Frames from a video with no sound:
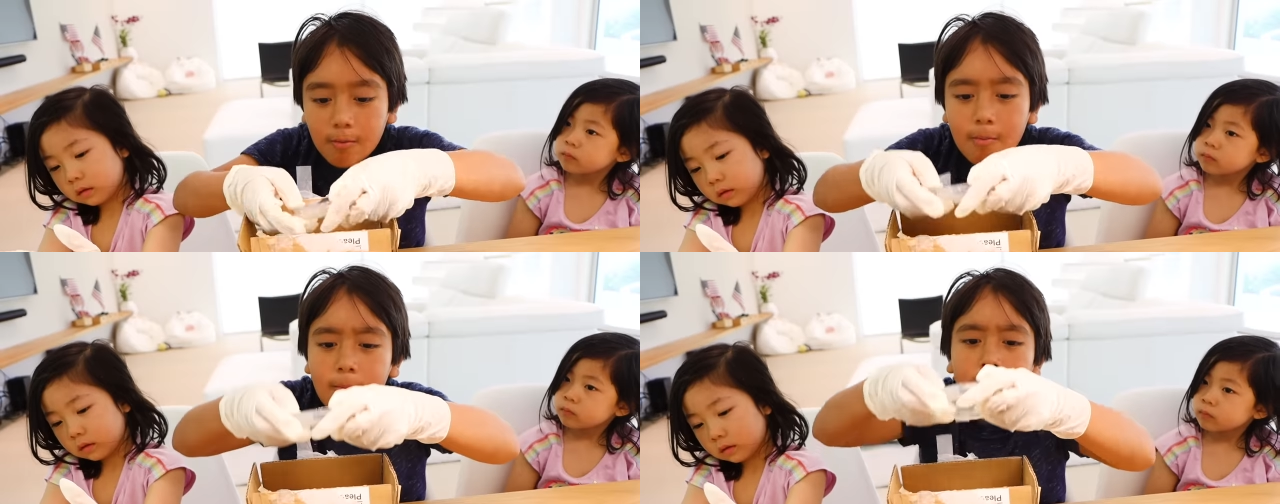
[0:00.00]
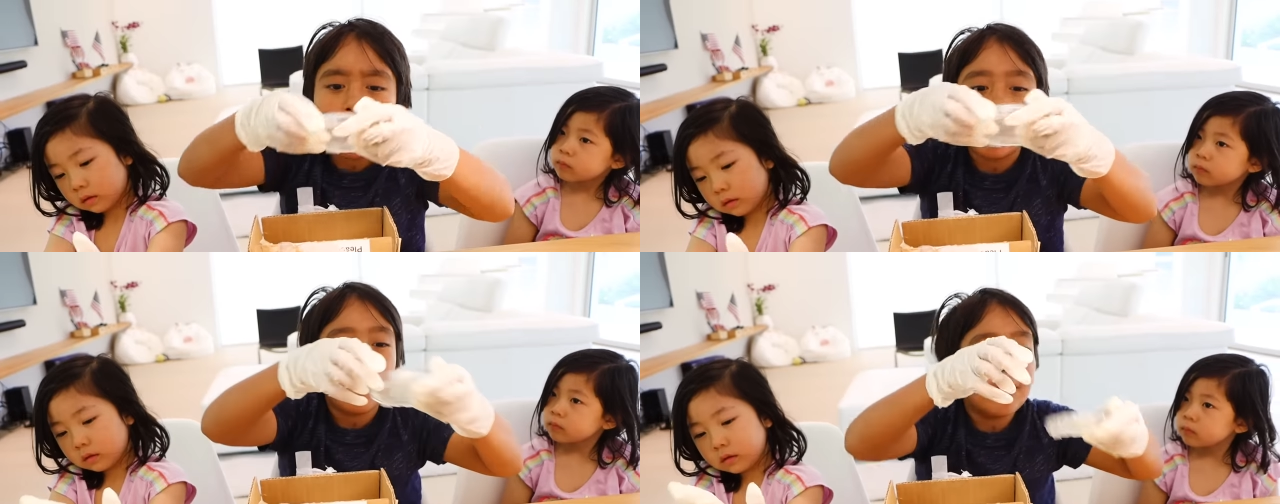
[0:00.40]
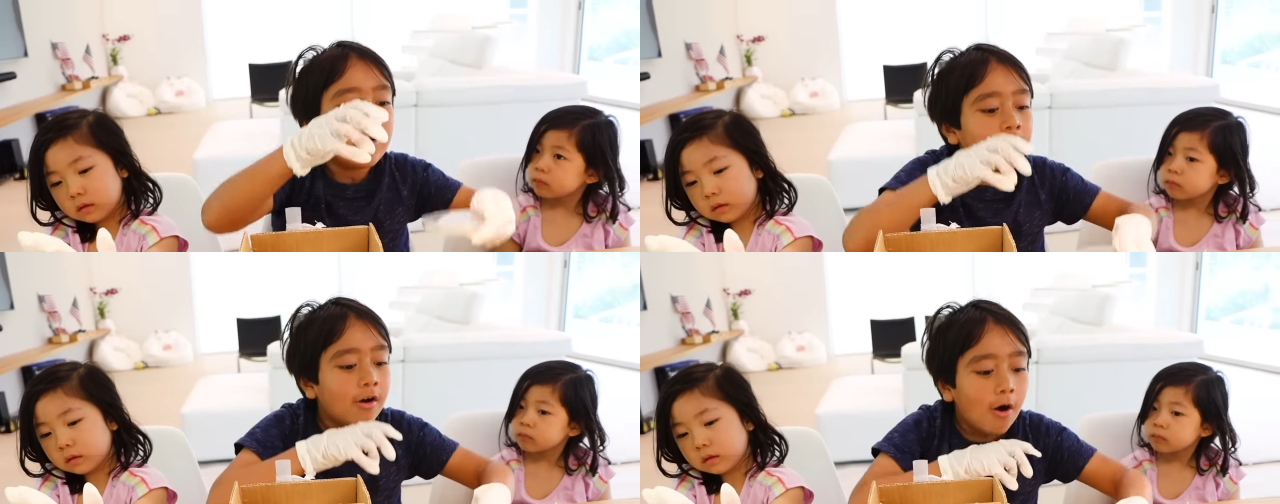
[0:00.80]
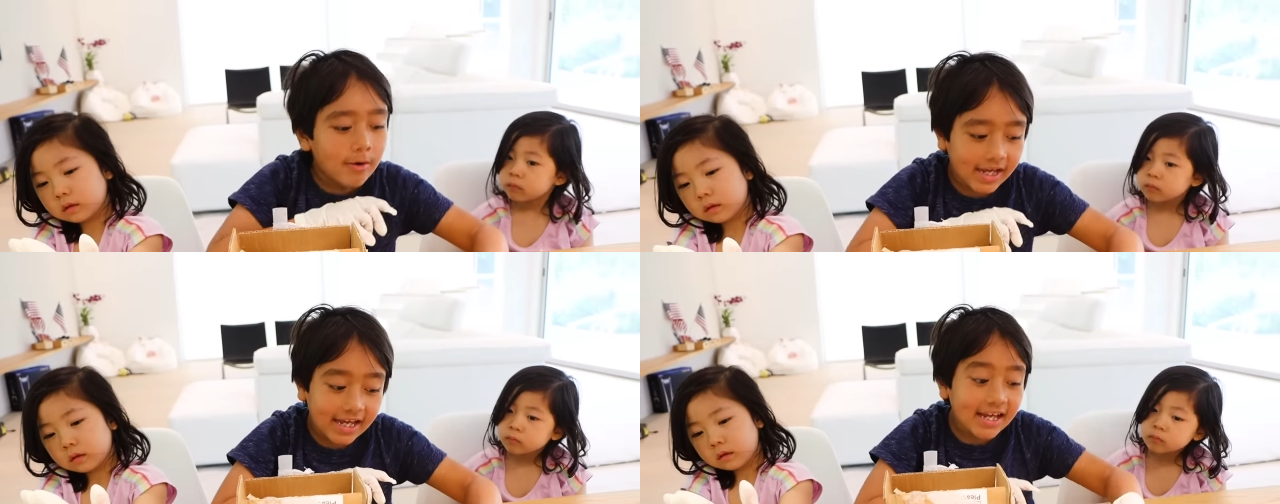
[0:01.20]
Speaker 1: Hmm.
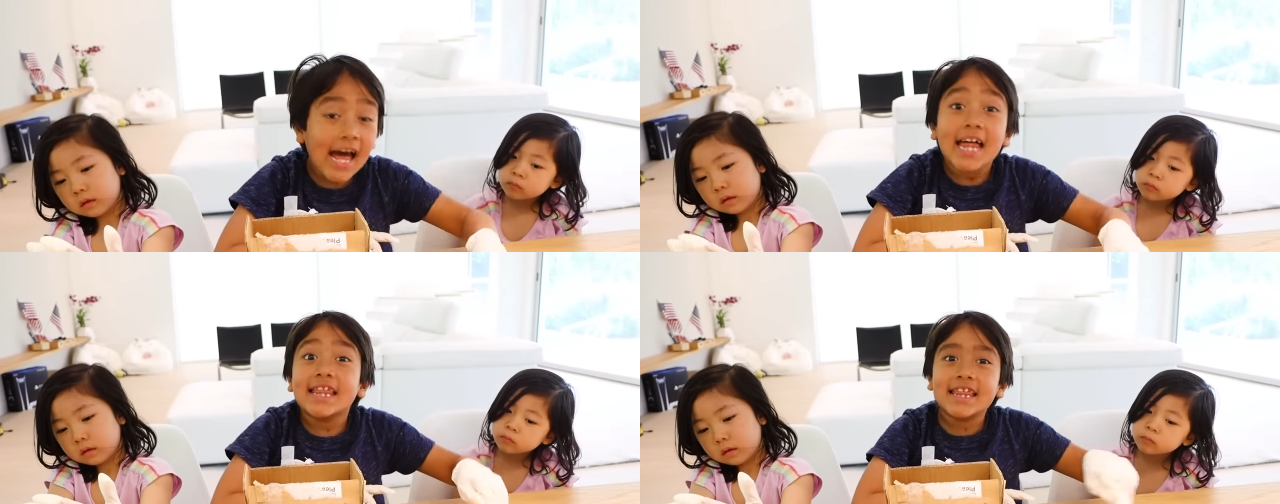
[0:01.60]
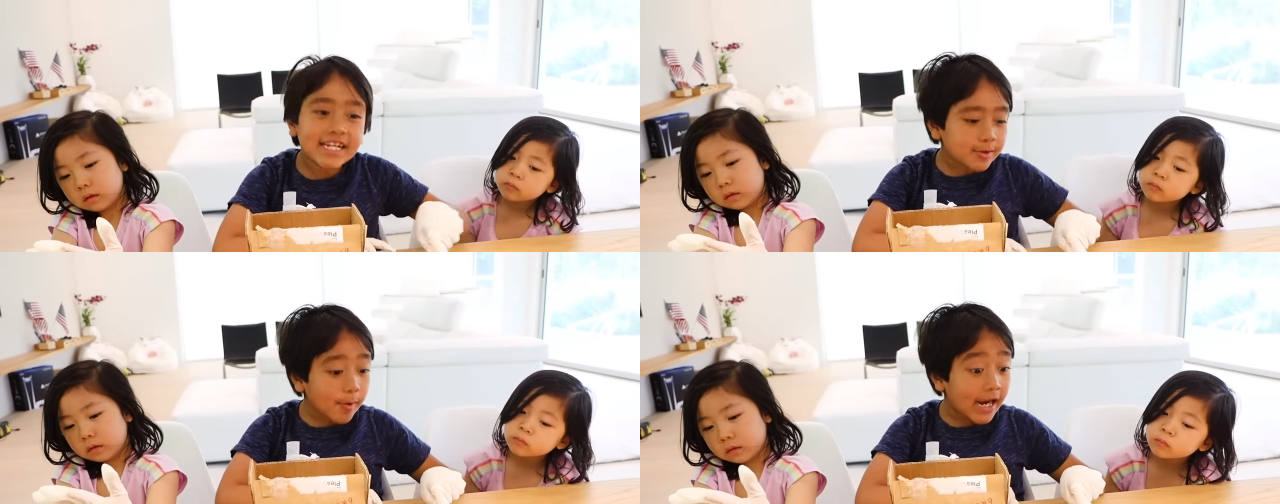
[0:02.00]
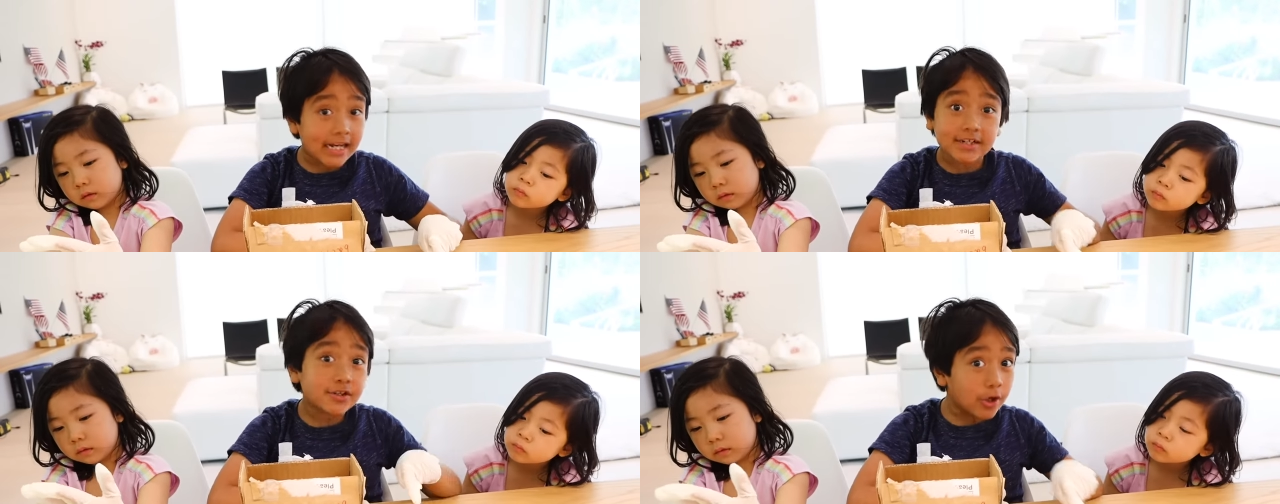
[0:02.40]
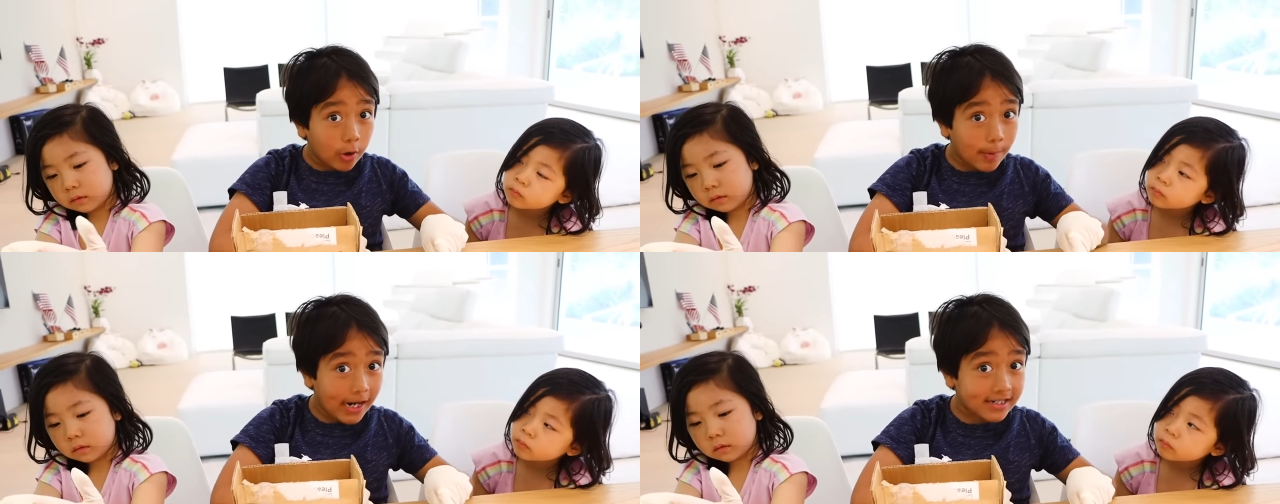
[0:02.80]
Okay, this one has no
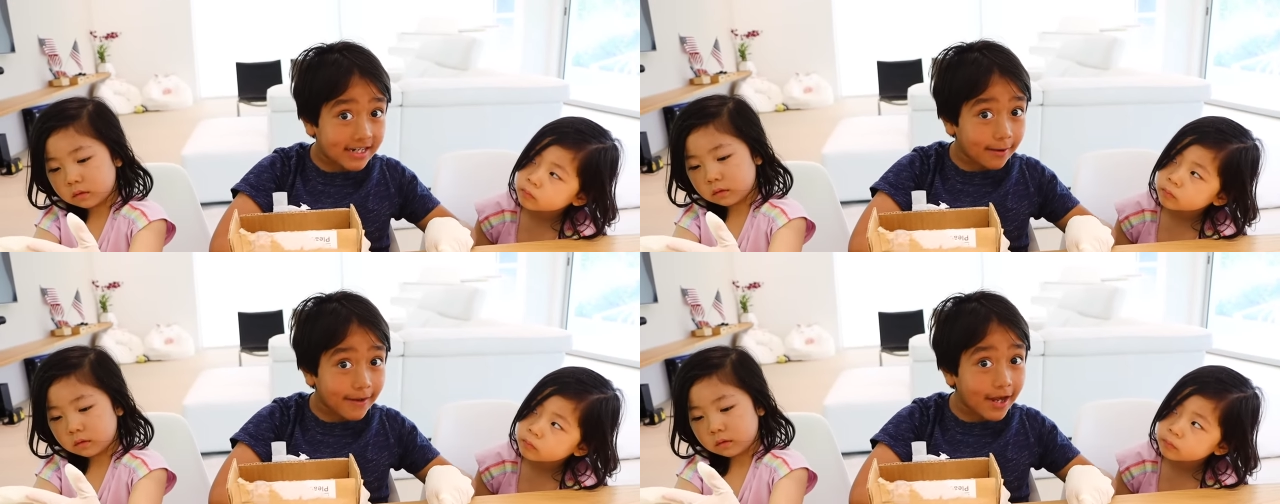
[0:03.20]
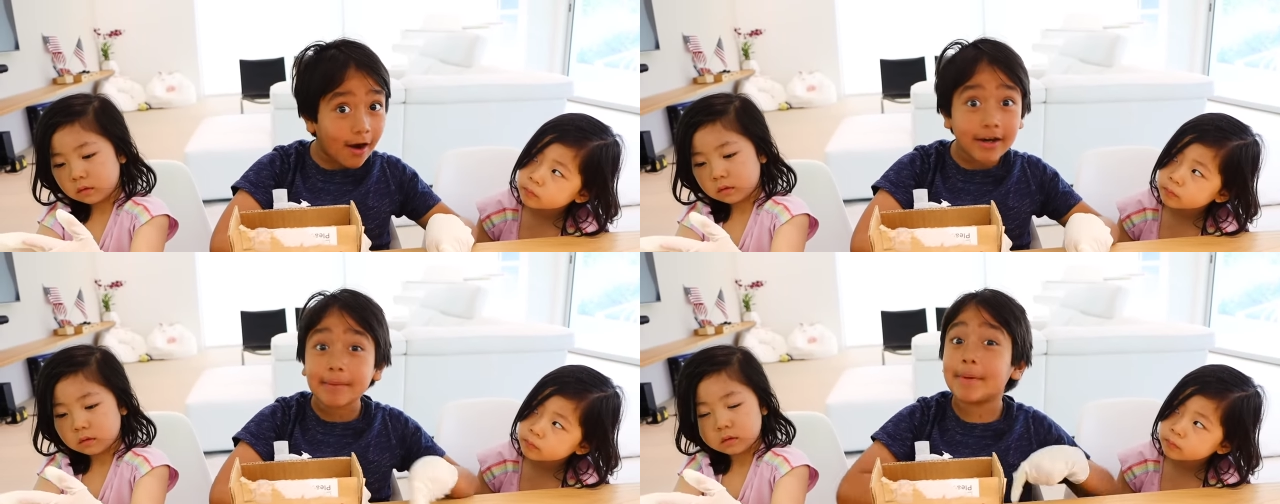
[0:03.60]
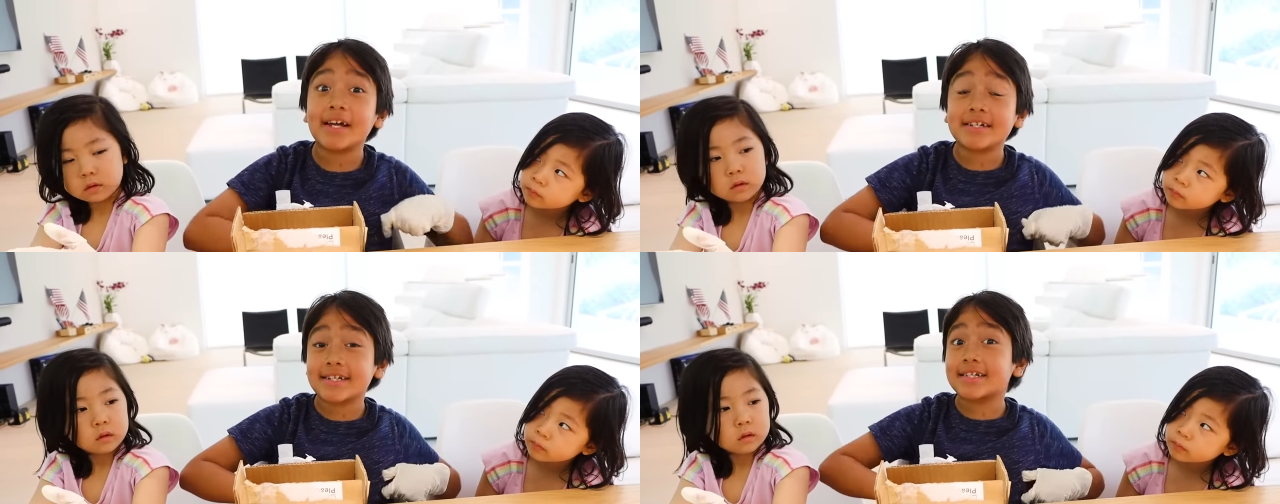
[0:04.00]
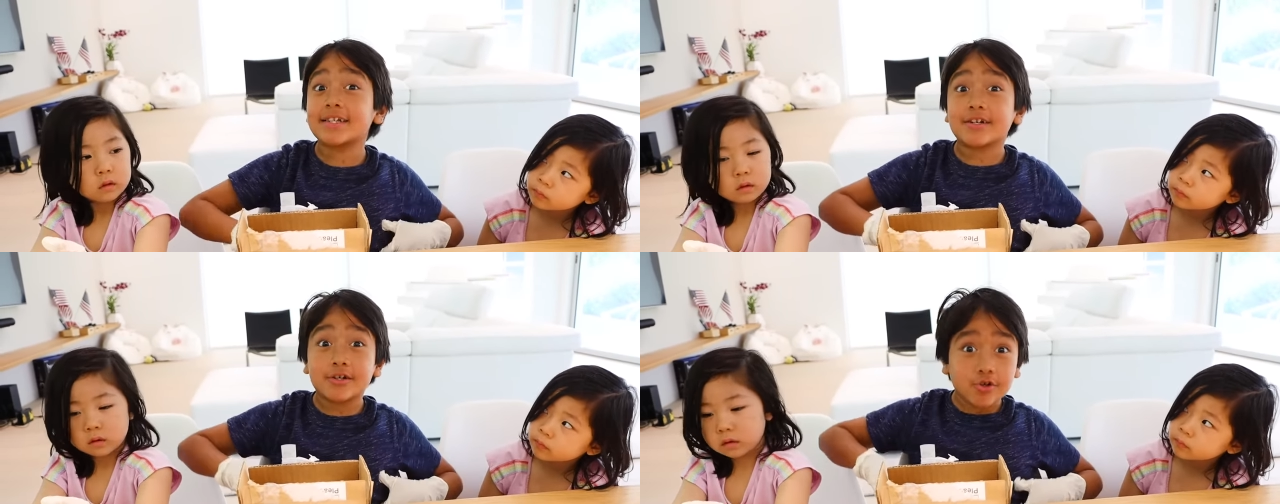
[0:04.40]
bacteria on it because it's the
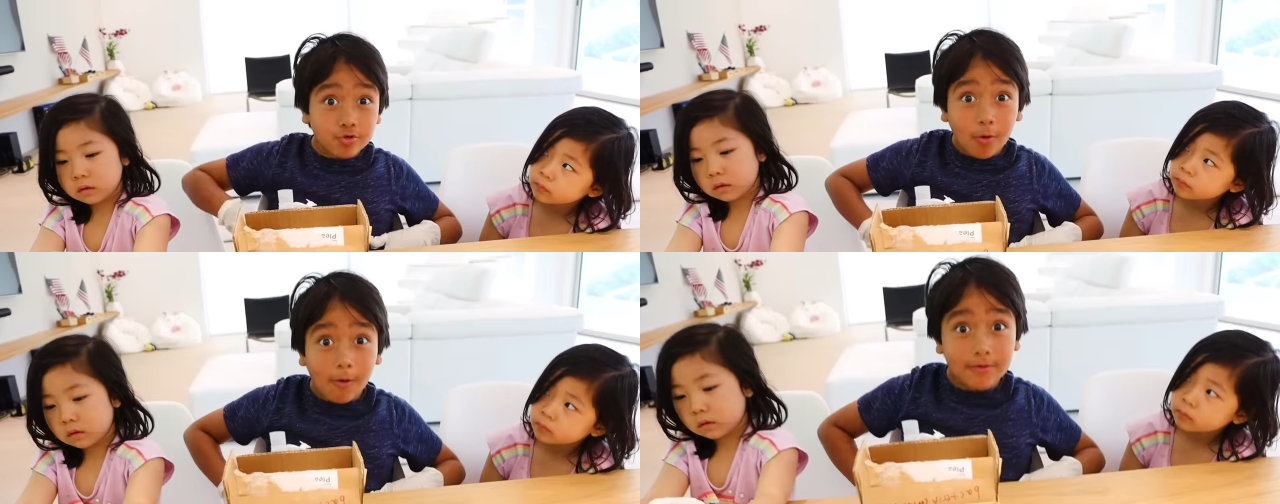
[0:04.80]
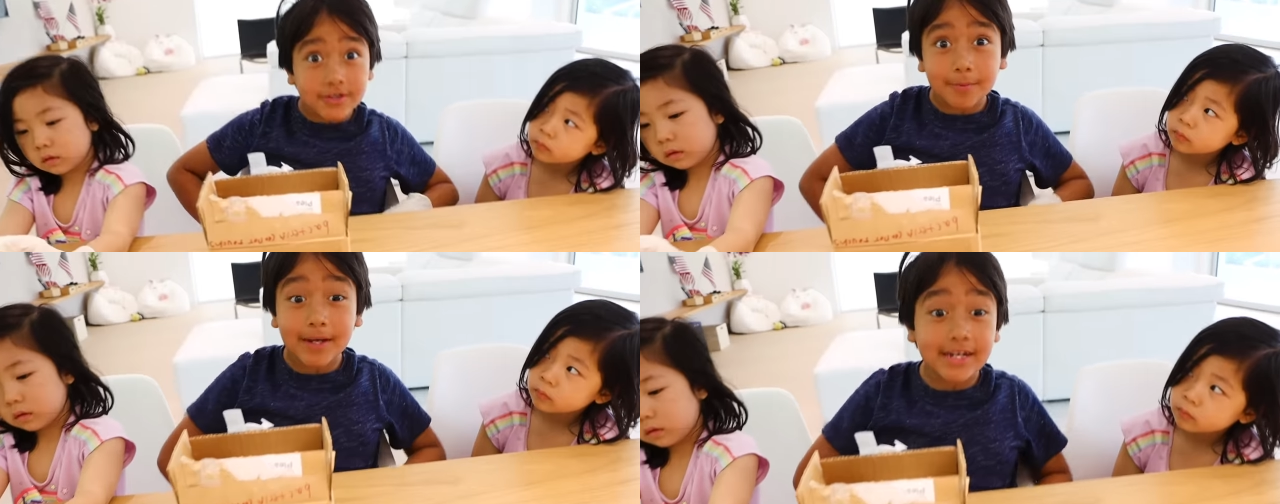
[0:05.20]
control, so we